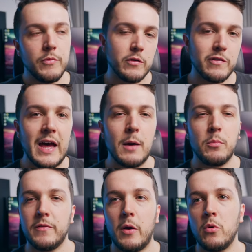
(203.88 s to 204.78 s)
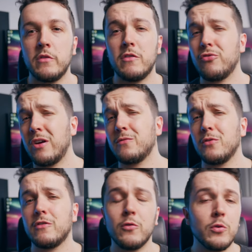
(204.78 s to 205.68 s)
there's that. But if I wanted to
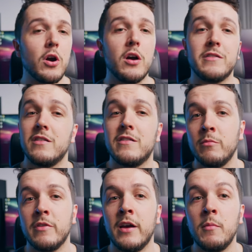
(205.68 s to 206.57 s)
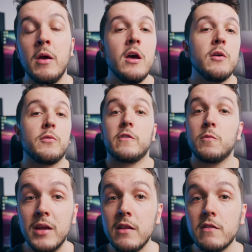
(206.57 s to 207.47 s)
transfer two cards at the same time for
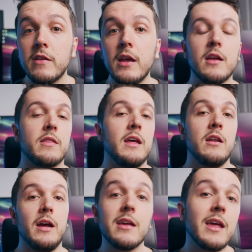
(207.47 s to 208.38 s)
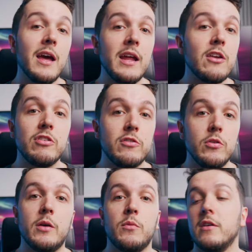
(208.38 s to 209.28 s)
speed's sake, then I can actually do
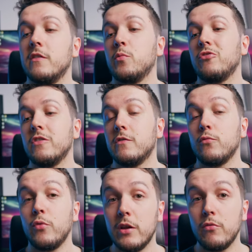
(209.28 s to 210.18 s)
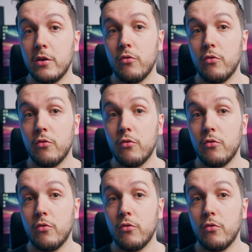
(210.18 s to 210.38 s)
that with this, which is really, really